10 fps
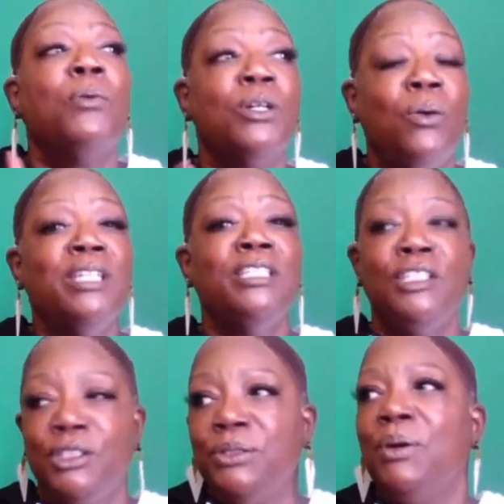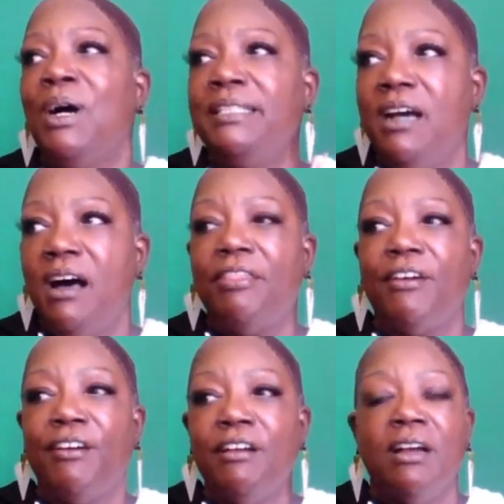We're going to do
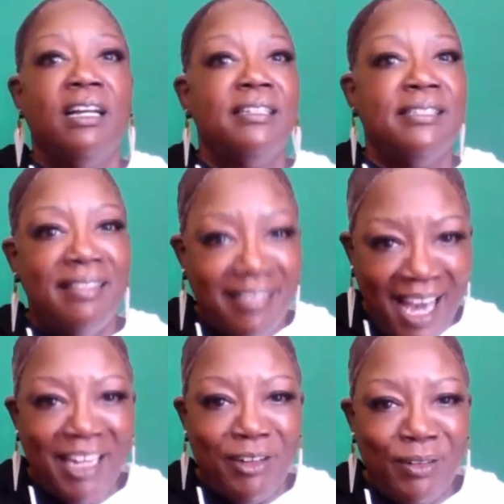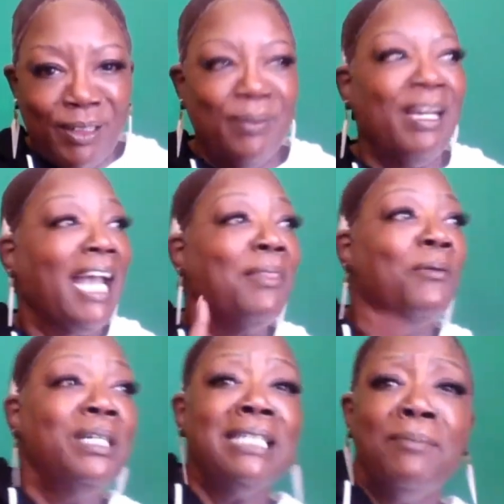another synthetic curly wig. And the
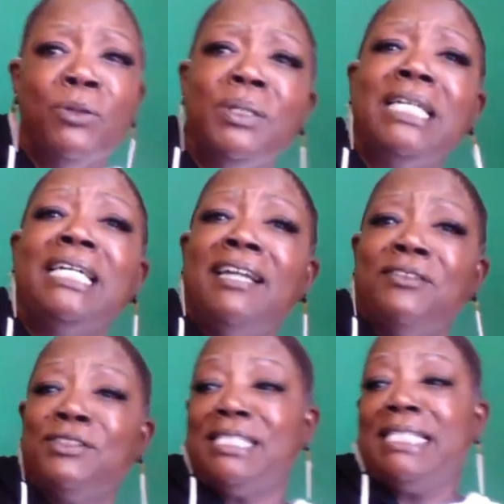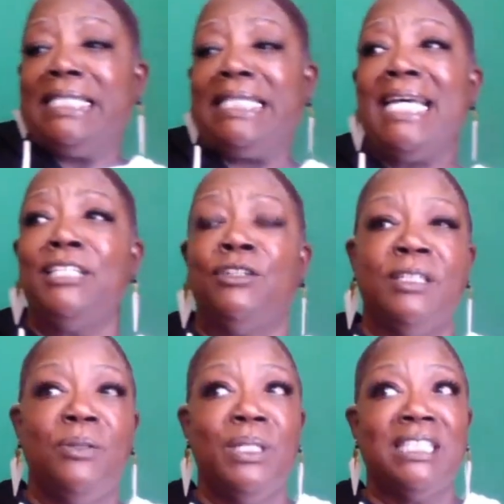reason I'm doing another synthetic
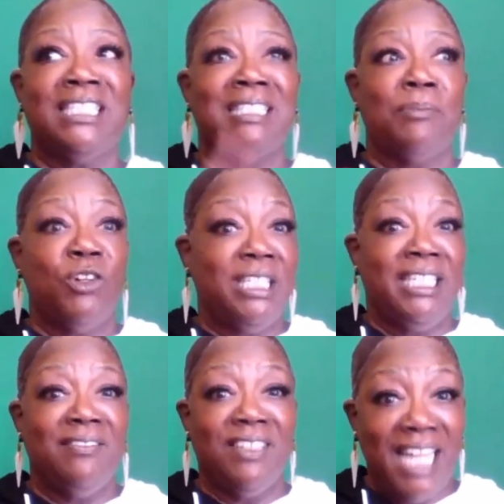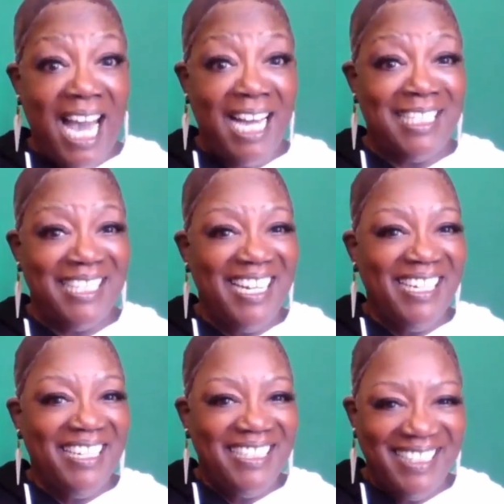curly wig is because I'm going to give the last
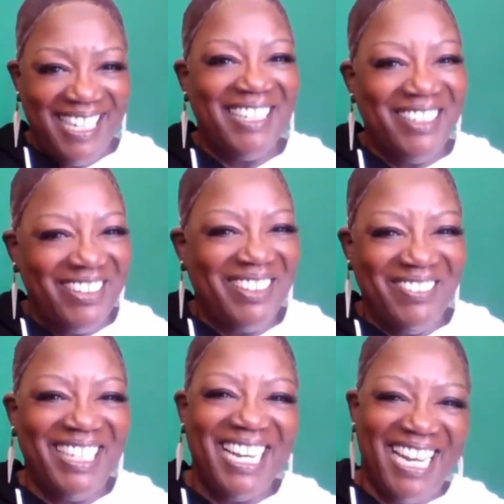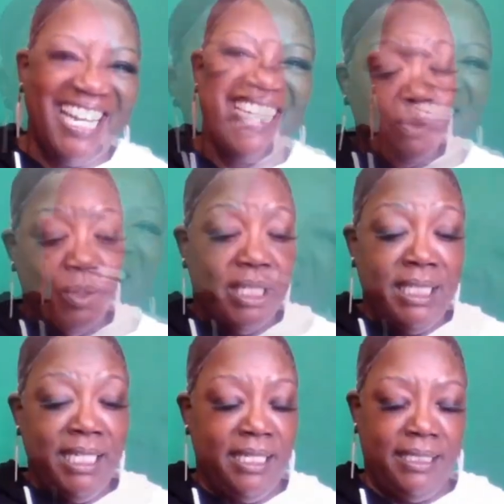synthetic curly wig I had. This
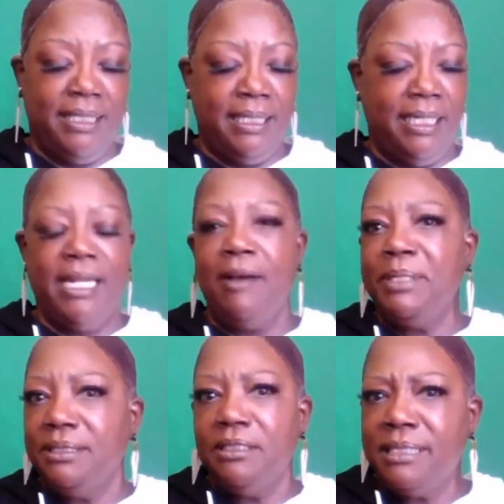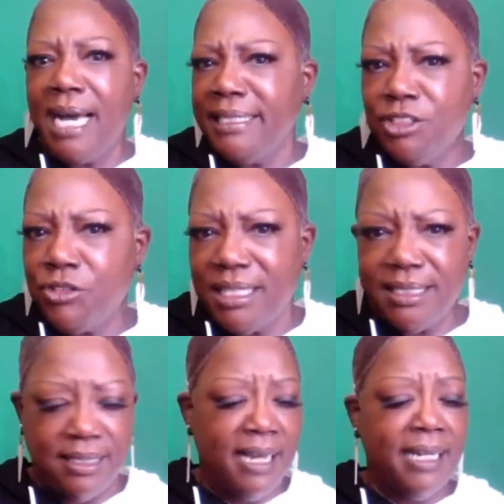one, and I've been dying to try
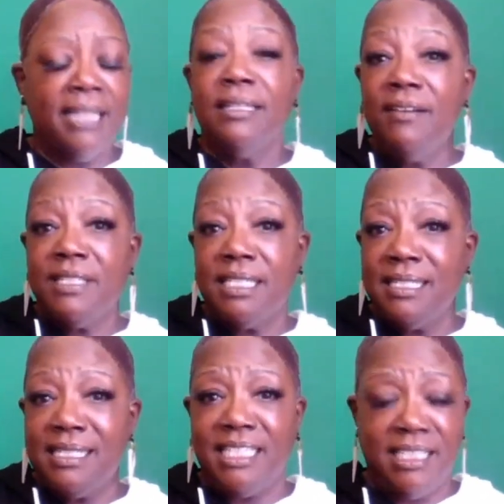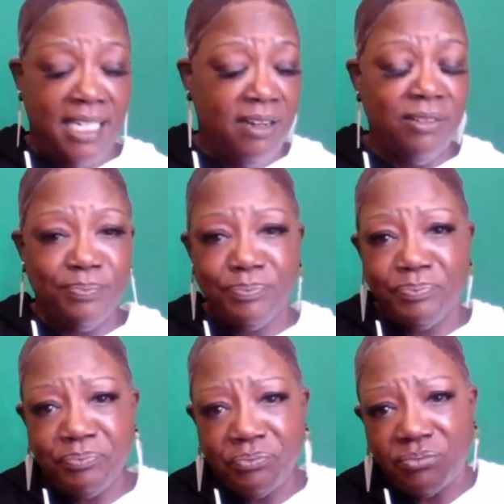this line. I love Sensationnel.
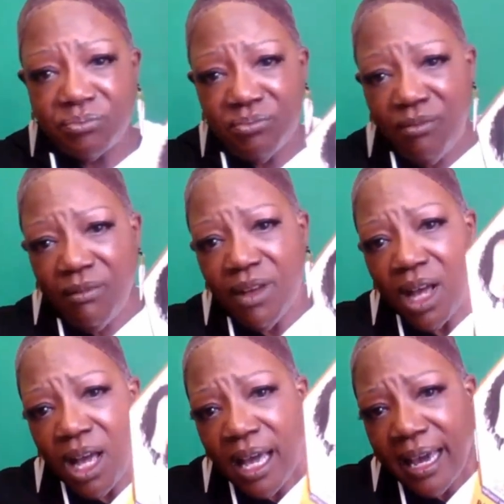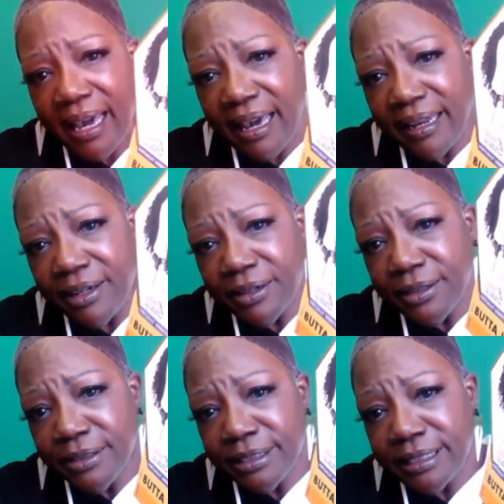And
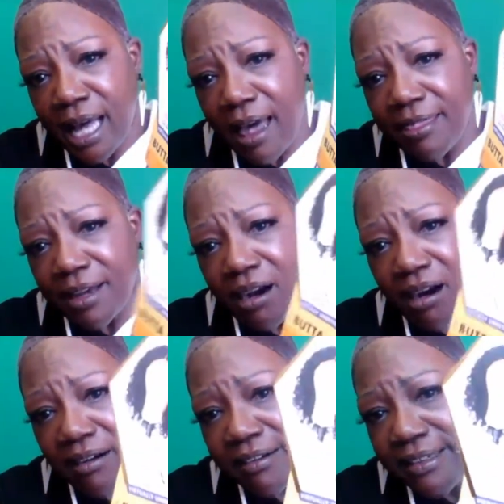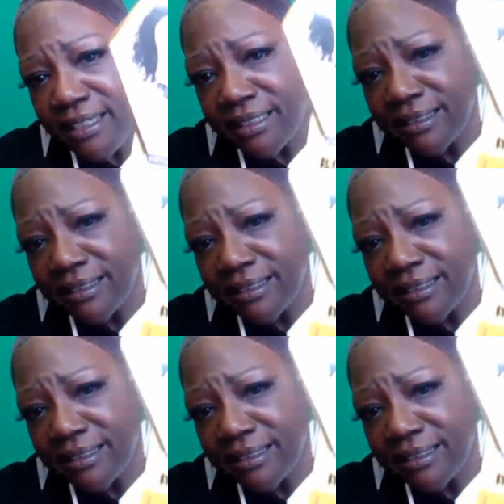here's the card.